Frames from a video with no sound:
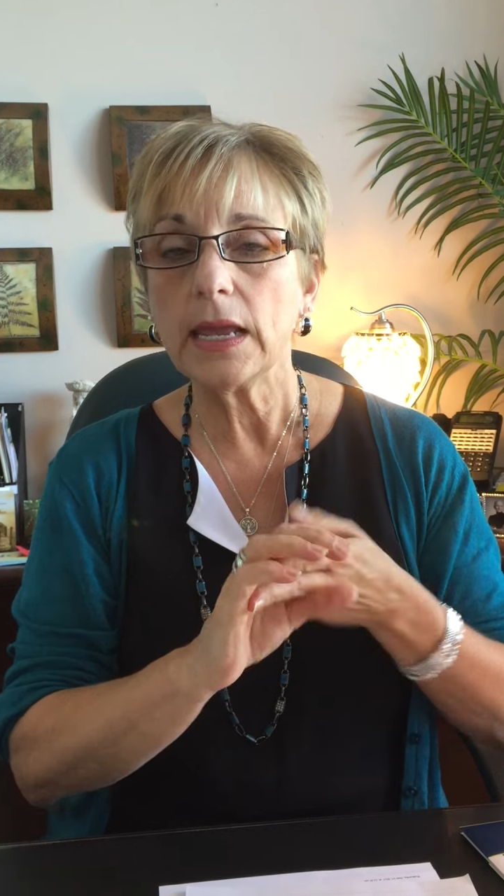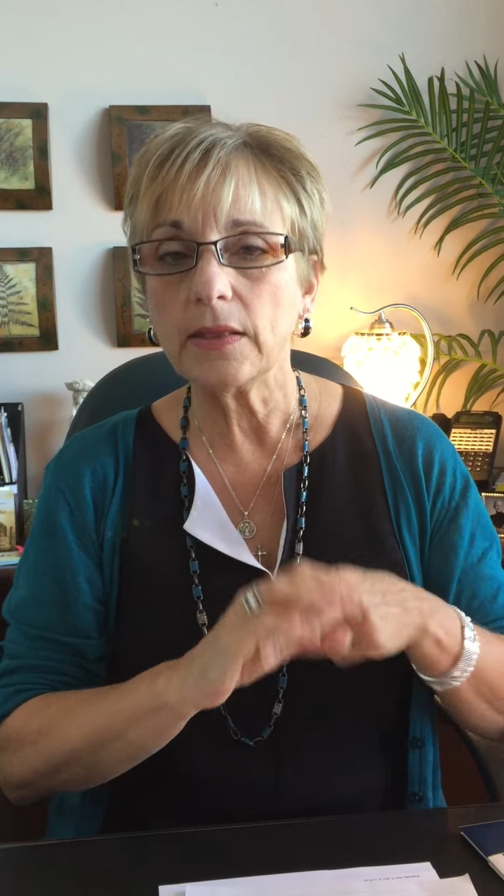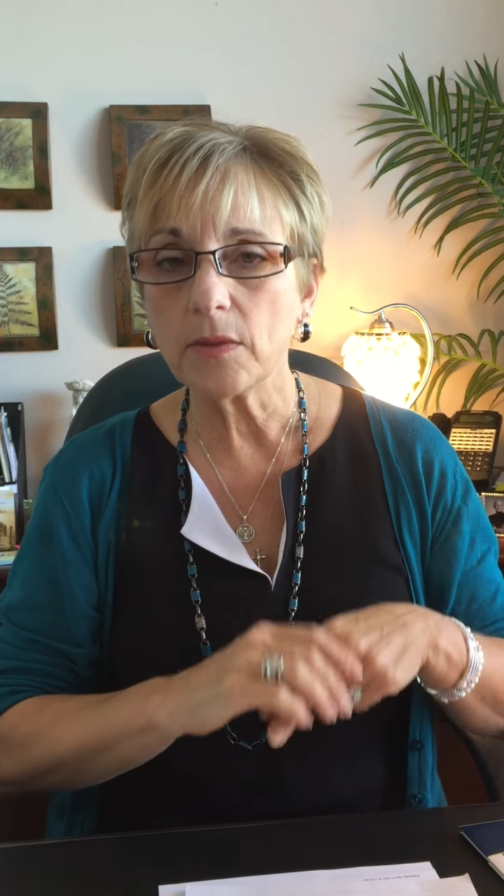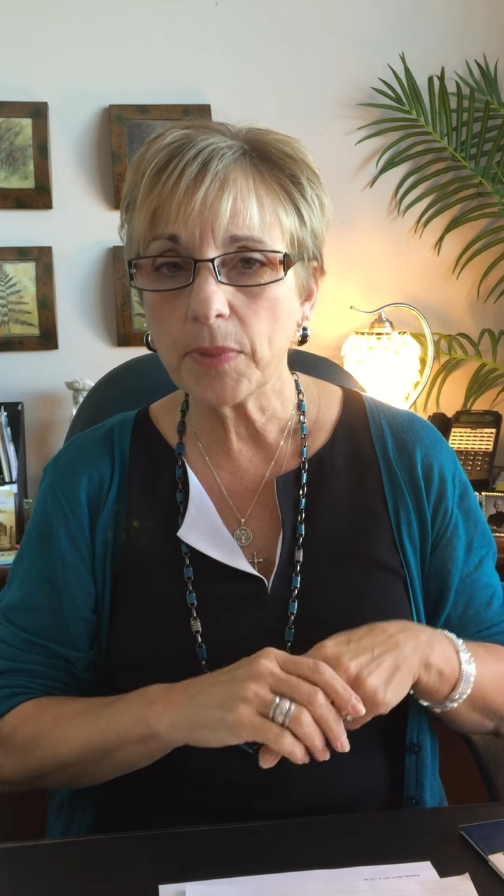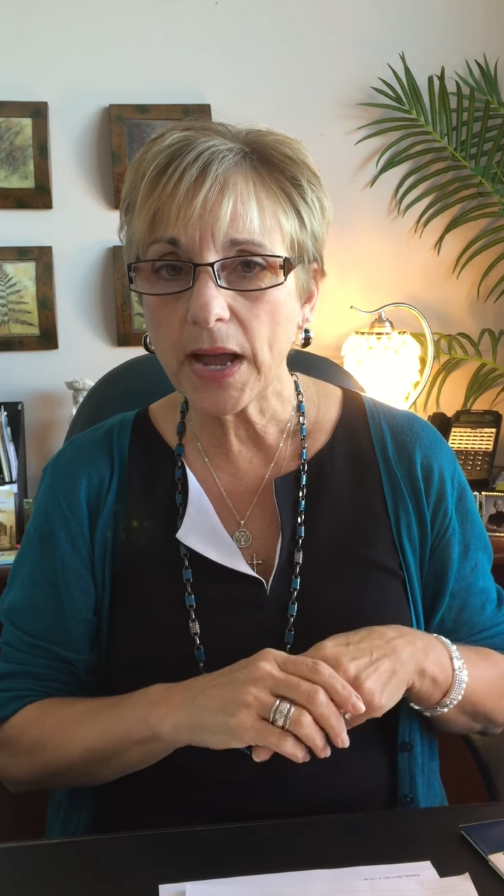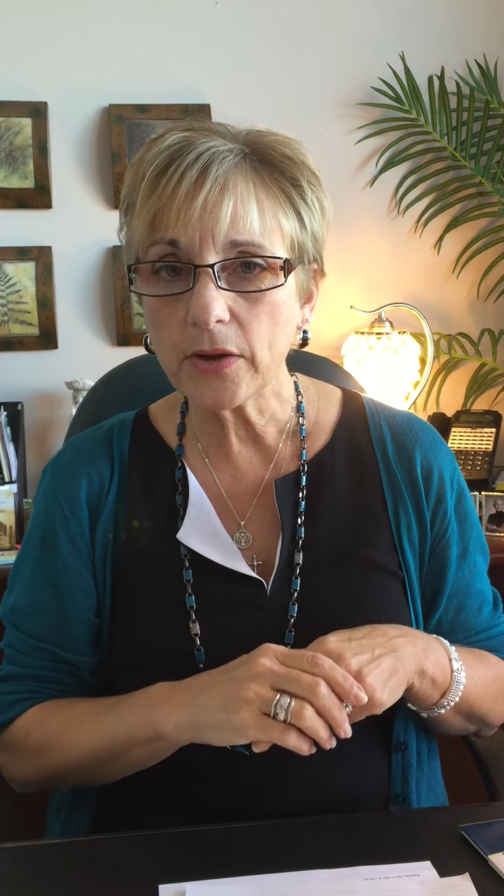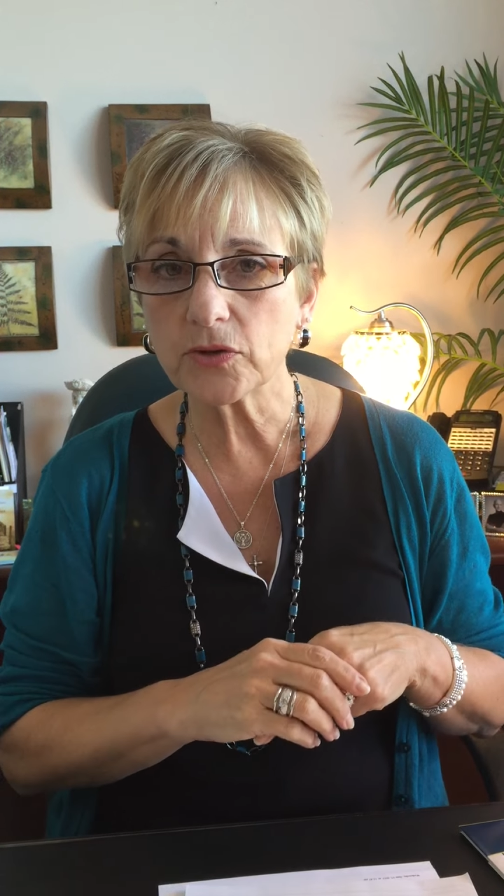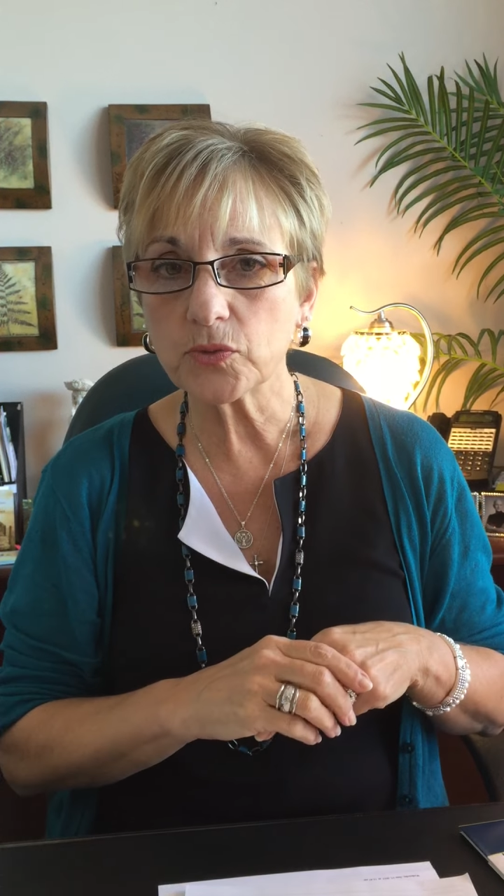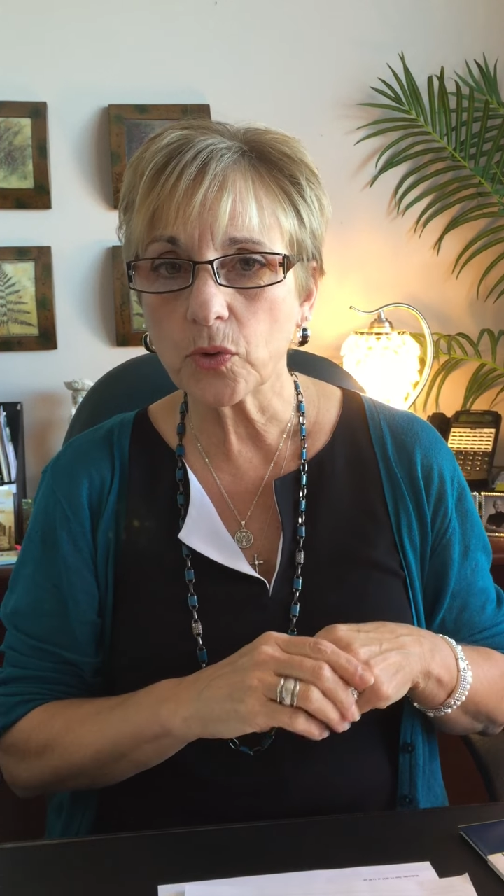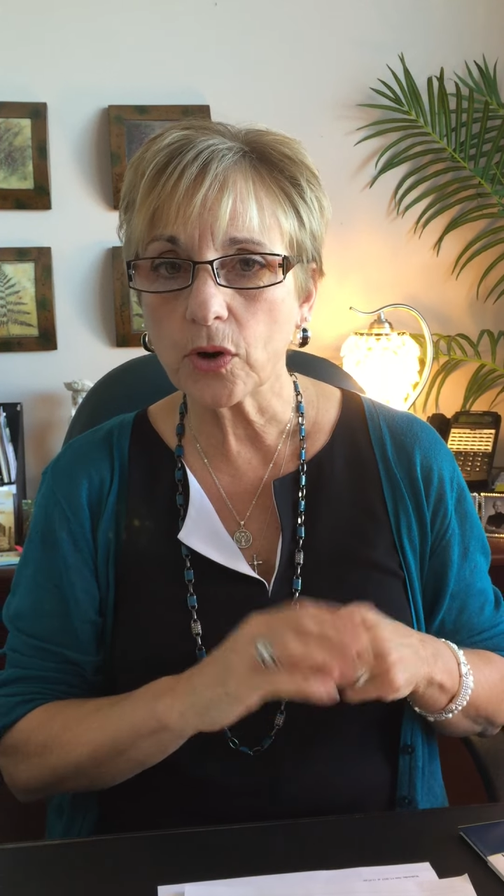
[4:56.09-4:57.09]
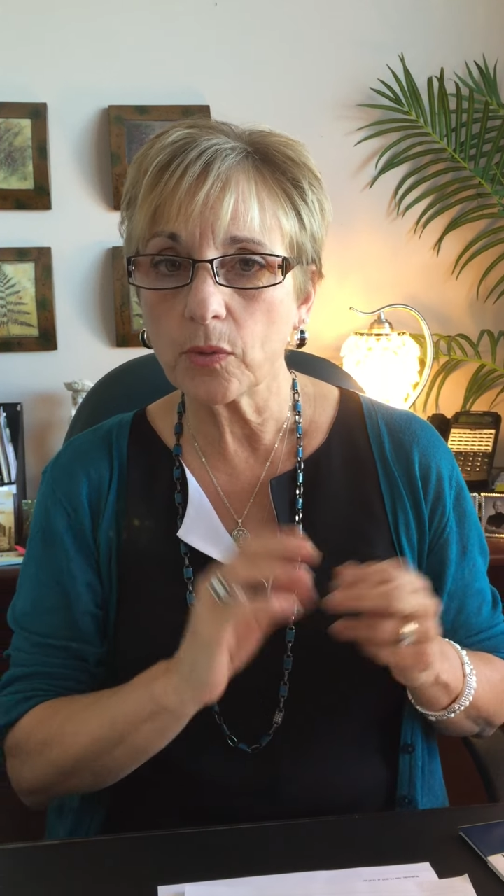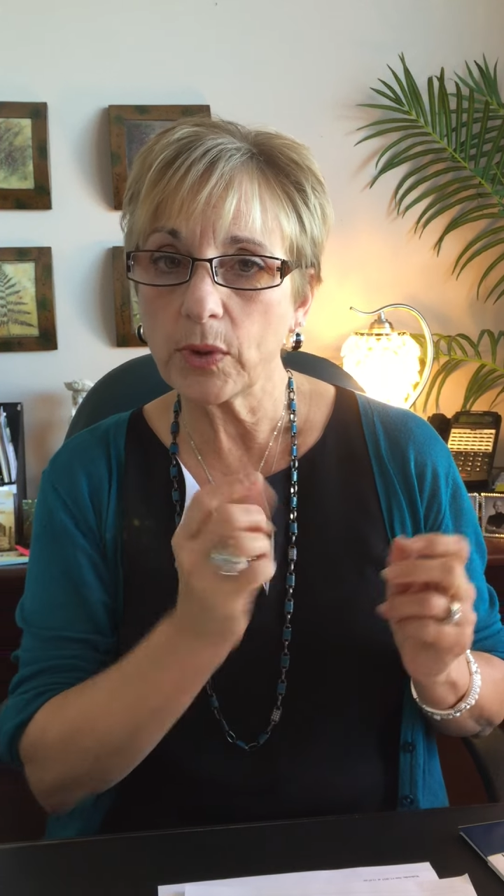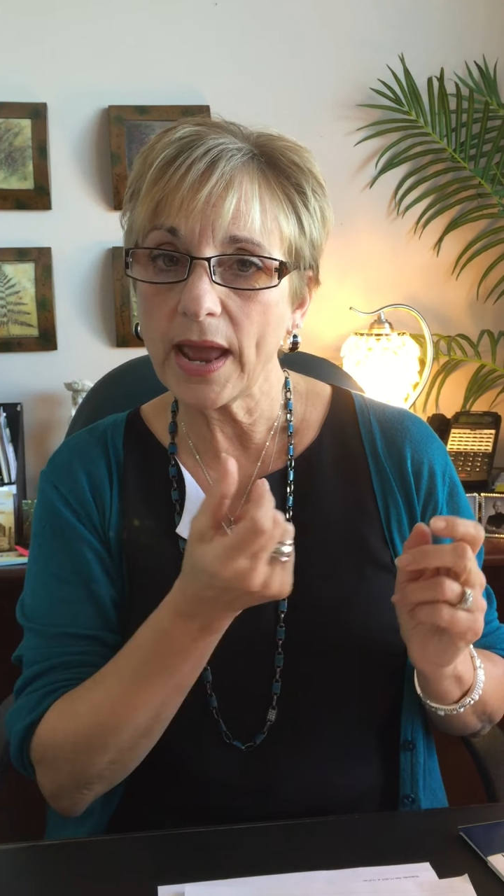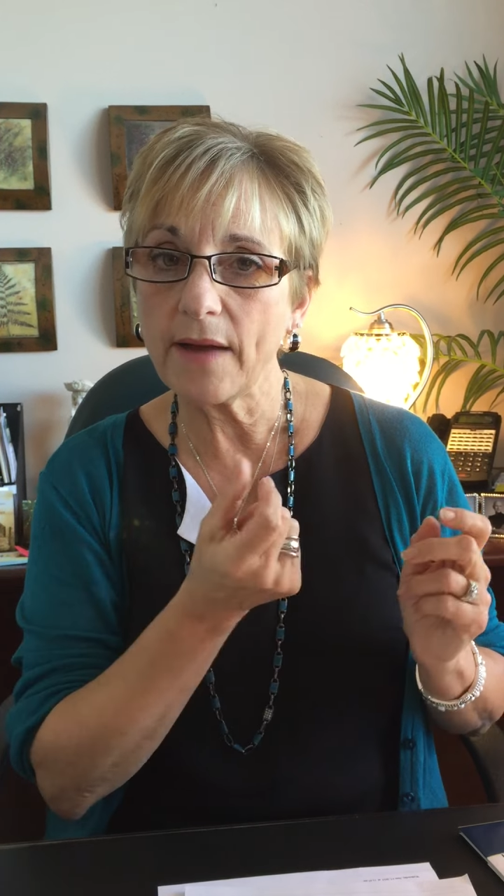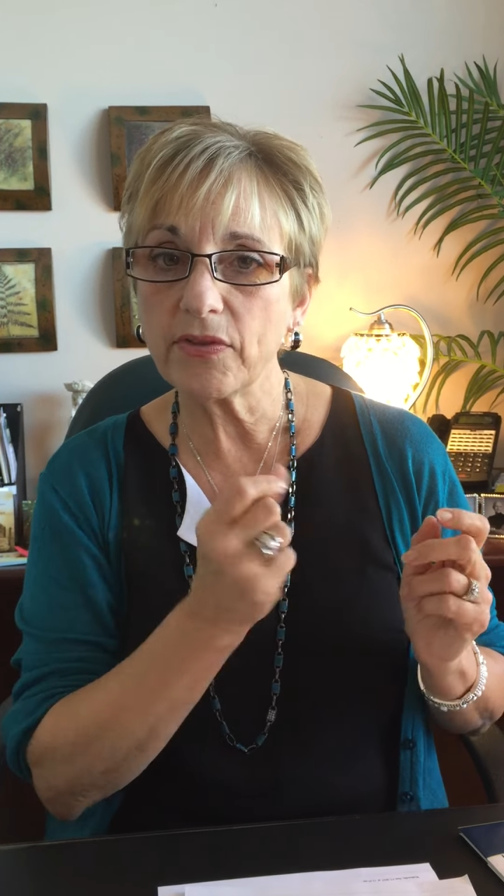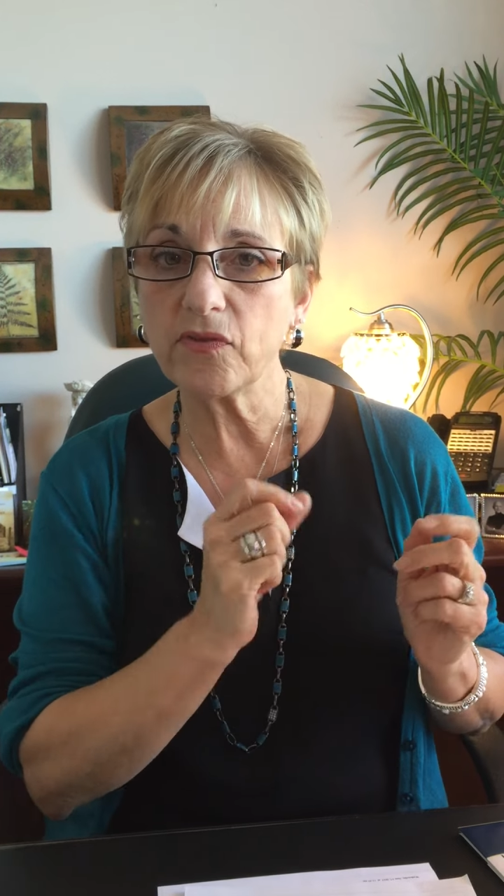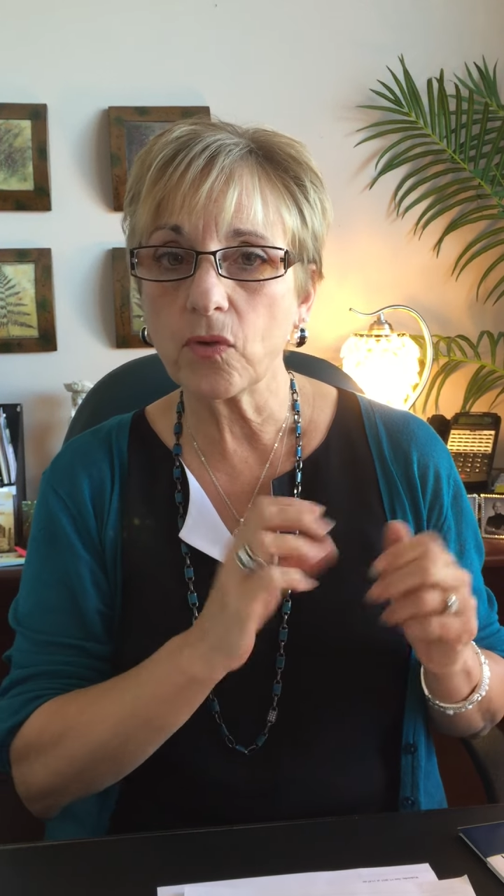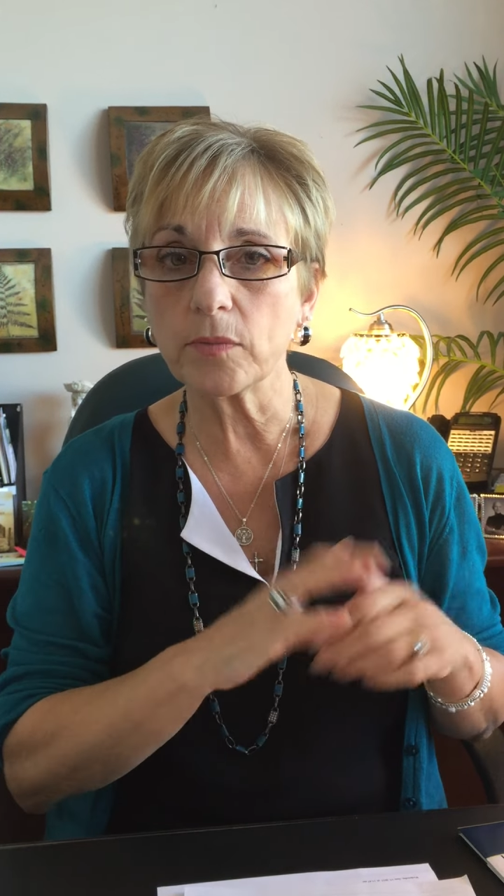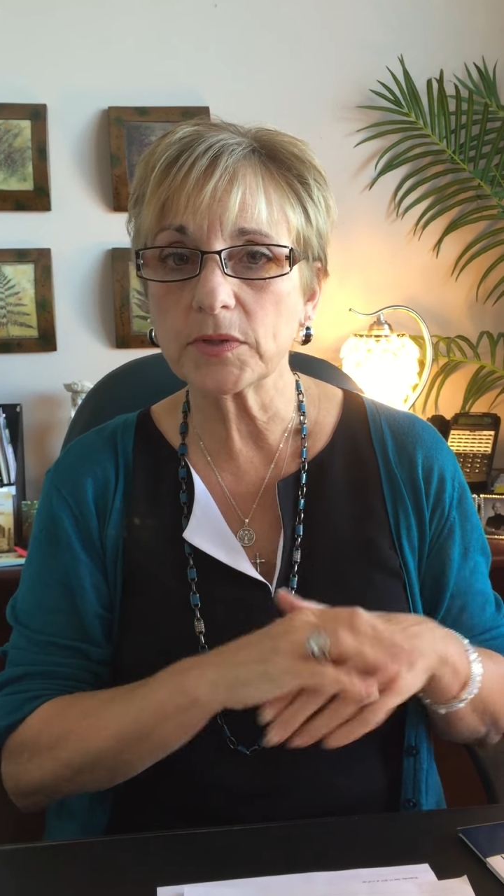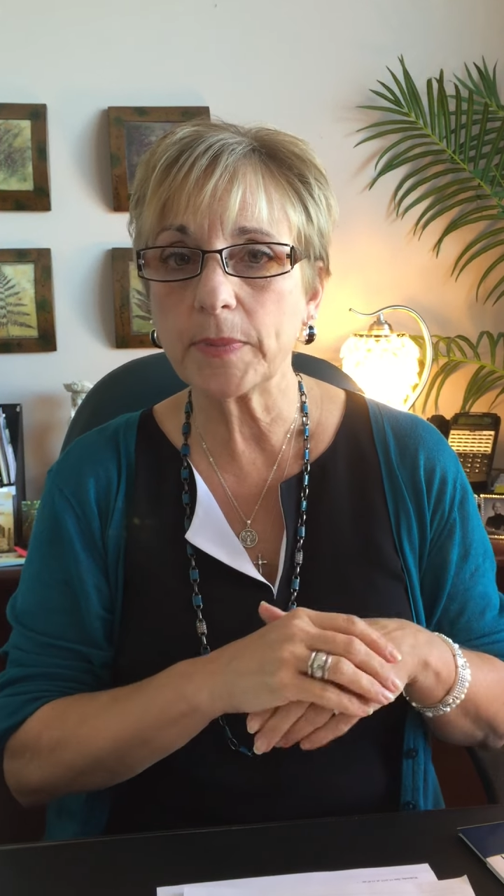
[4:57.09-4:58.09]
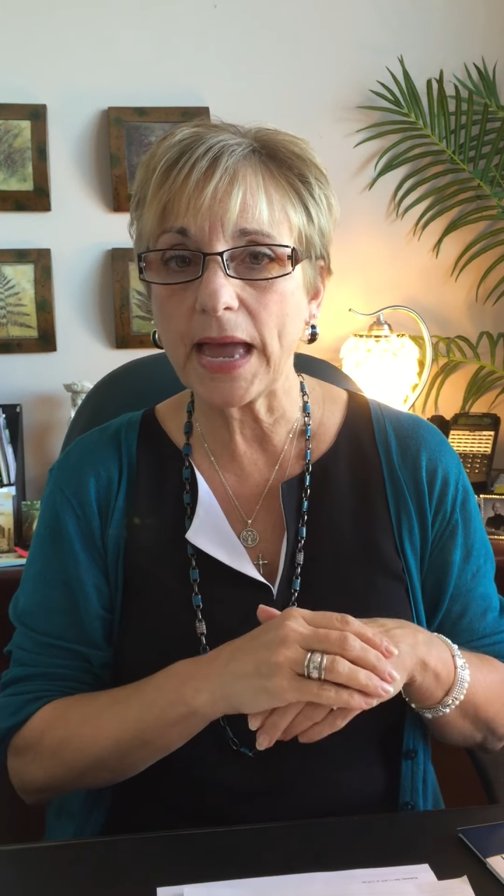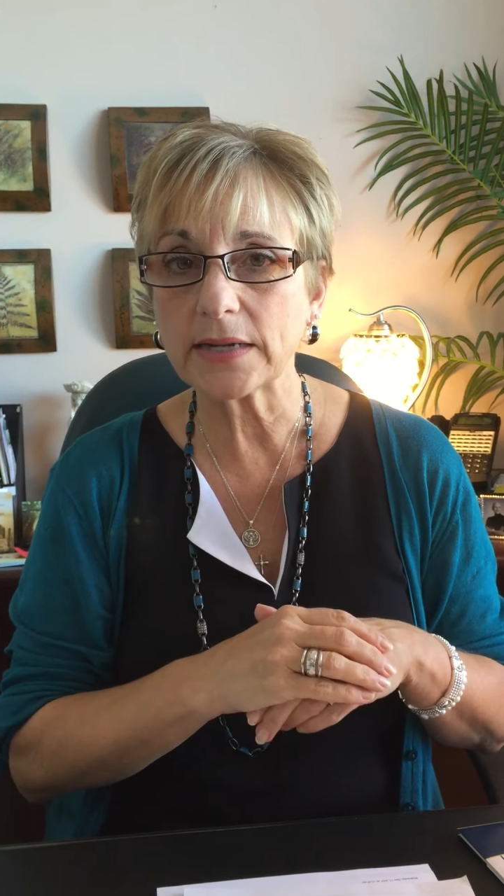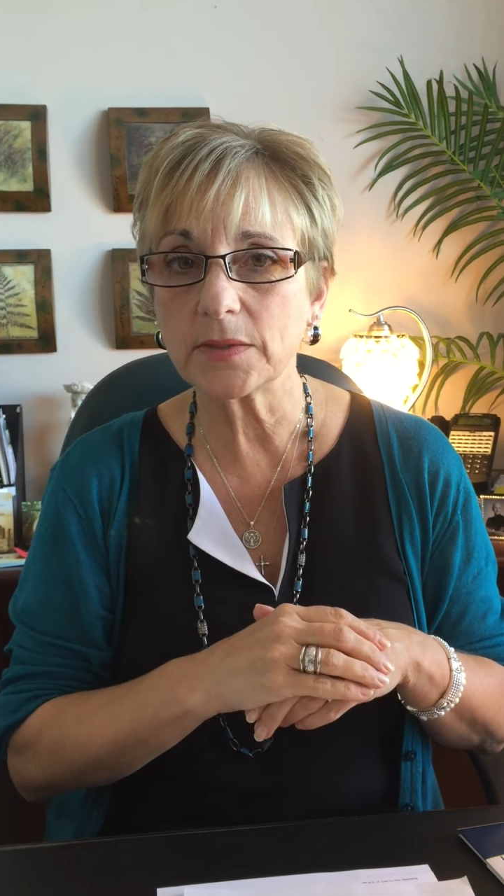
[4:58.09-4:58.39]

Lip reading: In the buyer drawer, we have the forms back